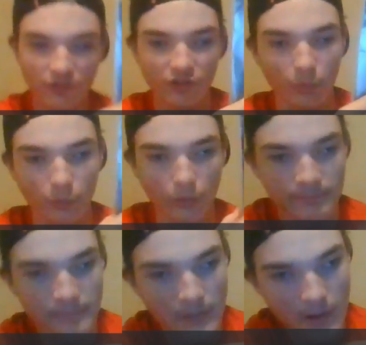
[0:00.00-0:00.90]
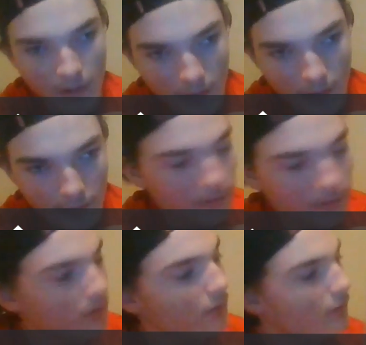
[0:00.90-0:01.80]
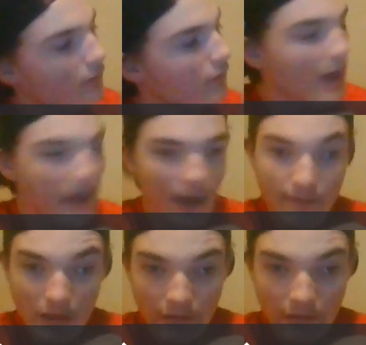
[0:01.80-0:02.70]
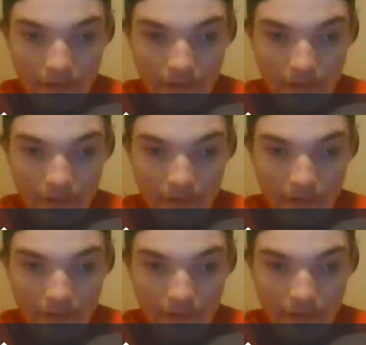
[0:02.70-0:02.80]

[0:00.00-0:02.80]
Soul. This is I have